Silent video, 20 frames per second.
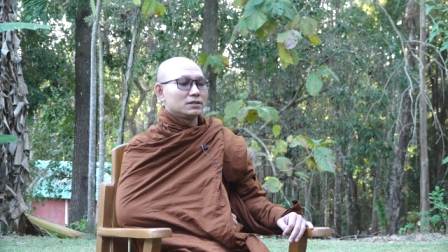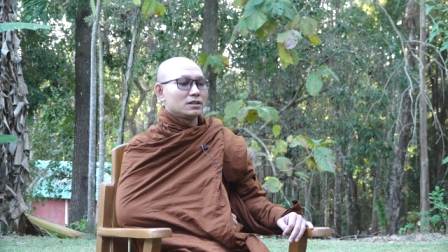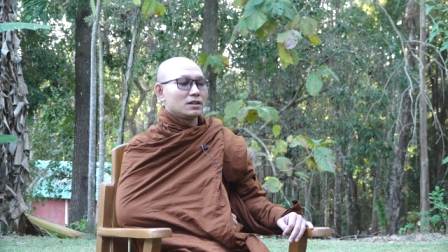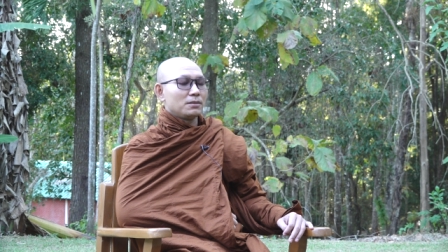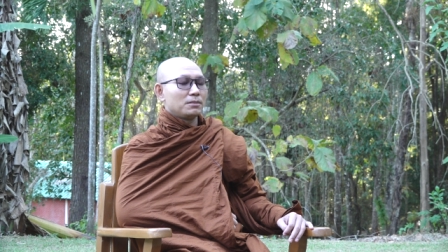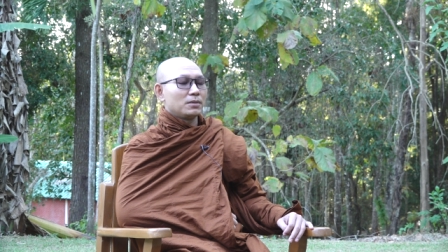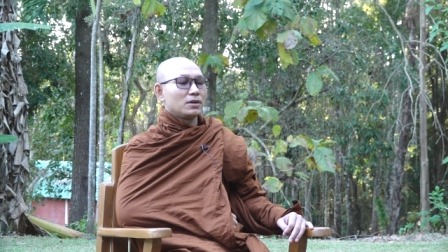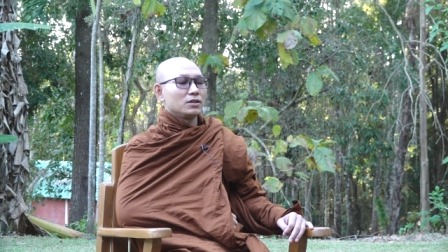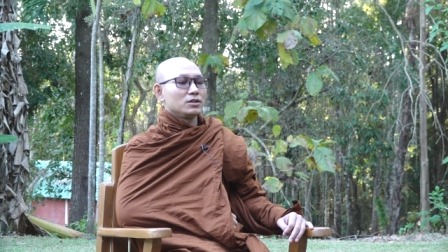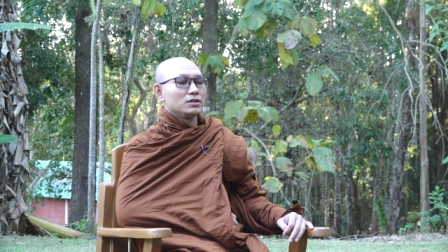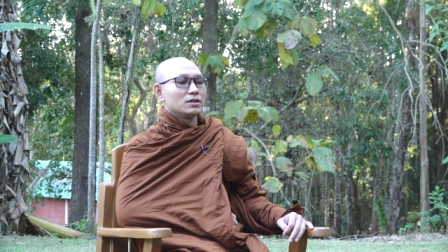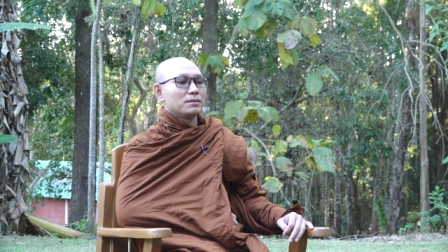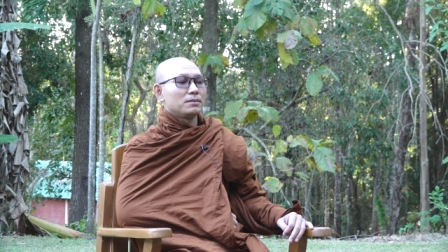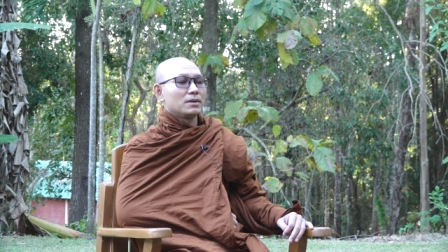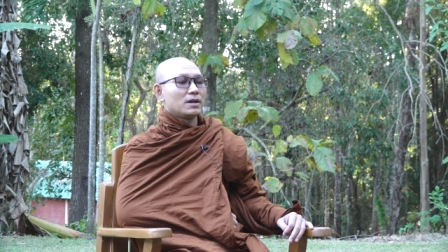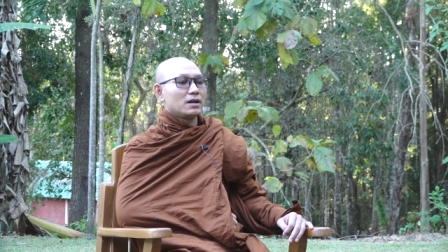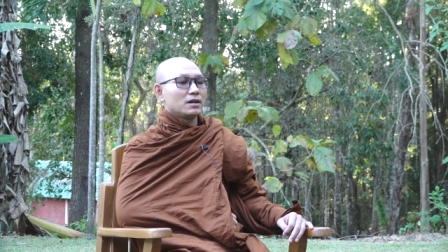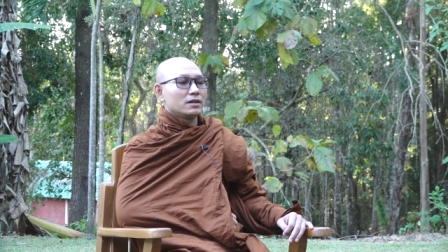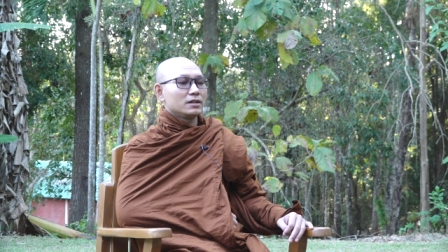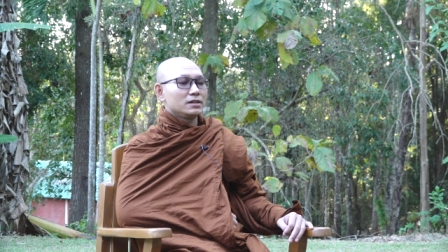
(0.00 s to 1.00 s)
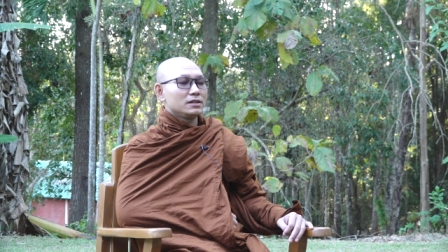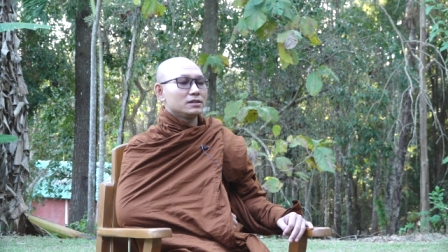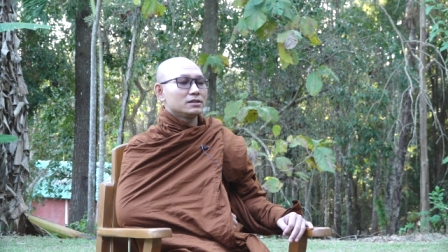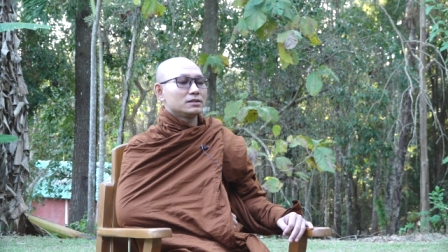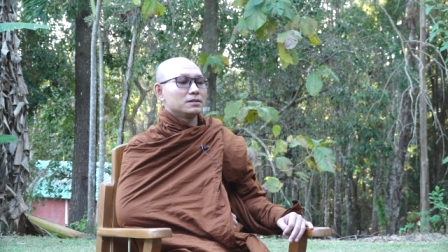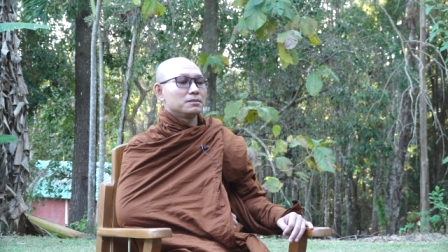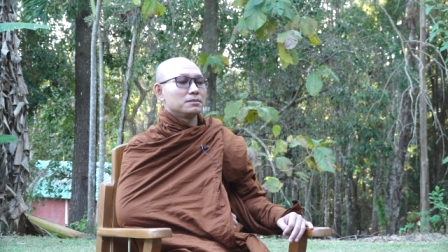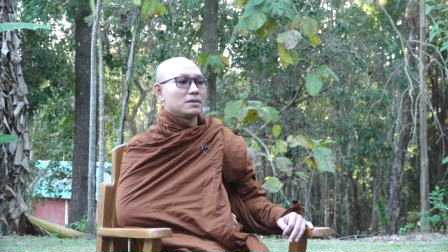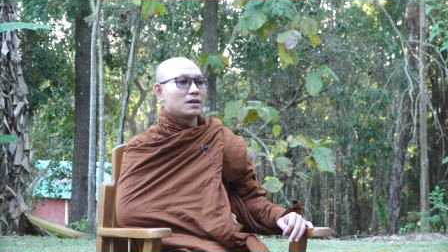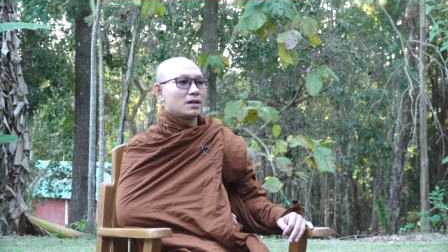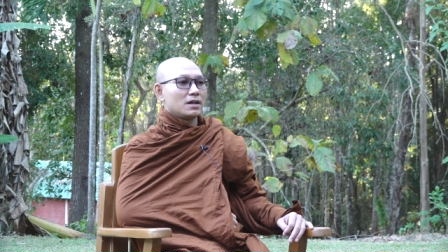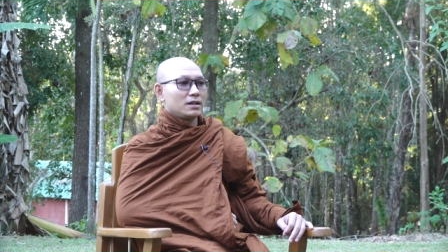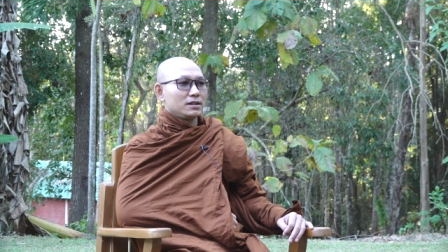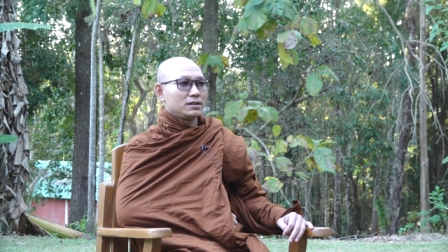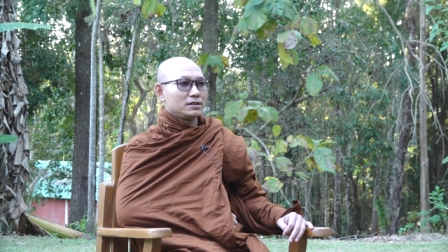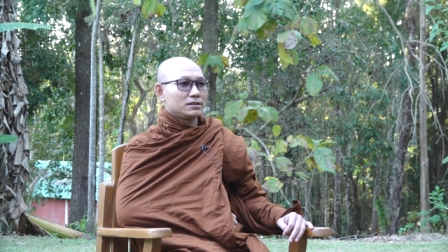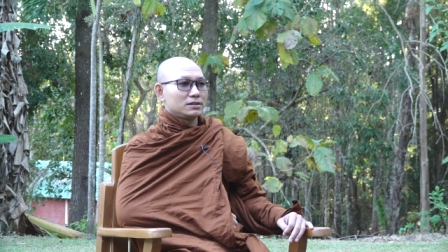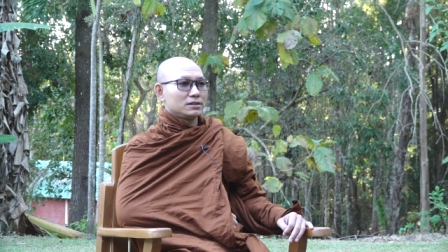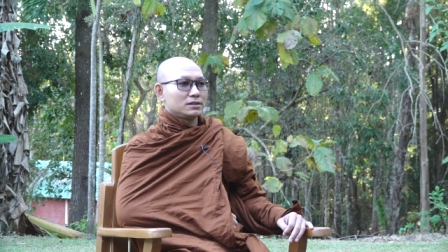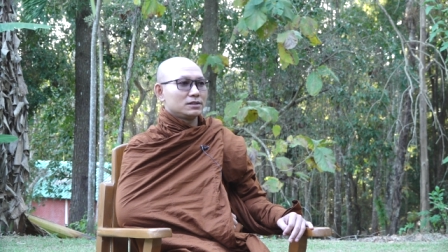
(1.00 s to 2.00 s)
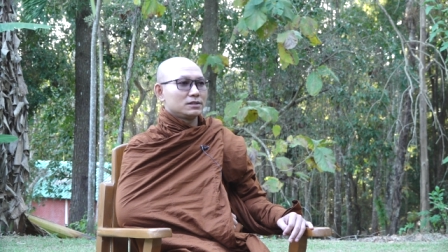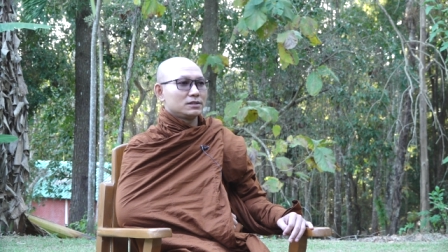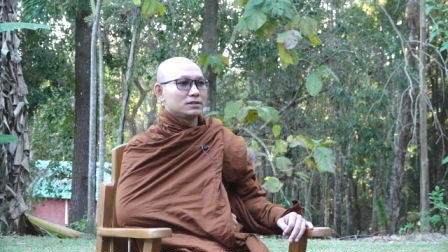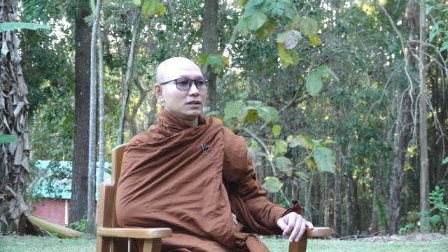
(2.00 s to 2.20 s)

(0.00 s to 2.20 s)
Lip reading: about your bodies and minds.